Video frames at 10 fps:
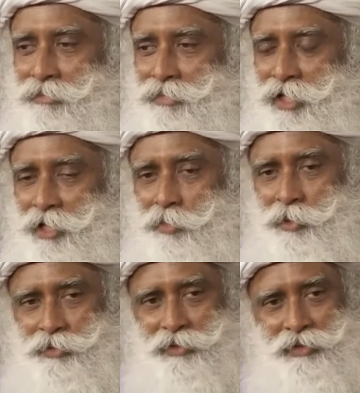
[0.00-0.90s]
take
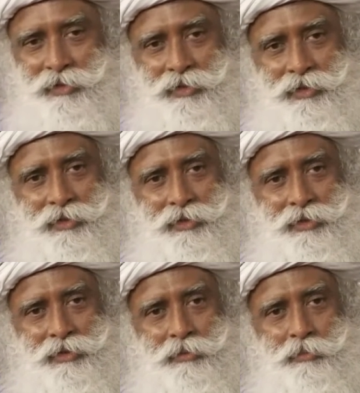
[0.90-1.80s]
people
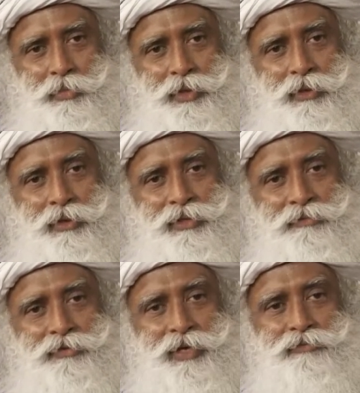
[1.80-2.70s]
beyond
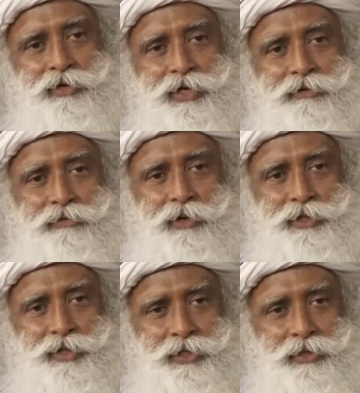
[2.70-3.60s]
the framework of
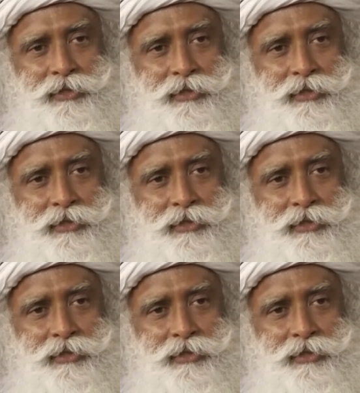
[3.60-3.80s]
logic